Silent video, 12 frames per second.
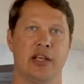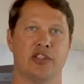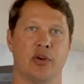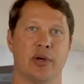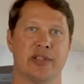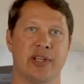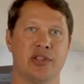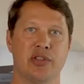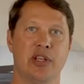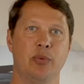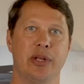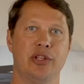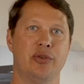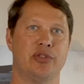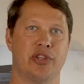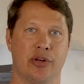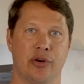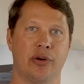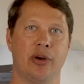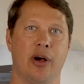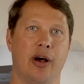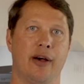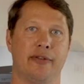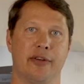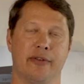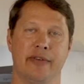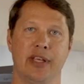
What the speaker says: So essentially when you turn off your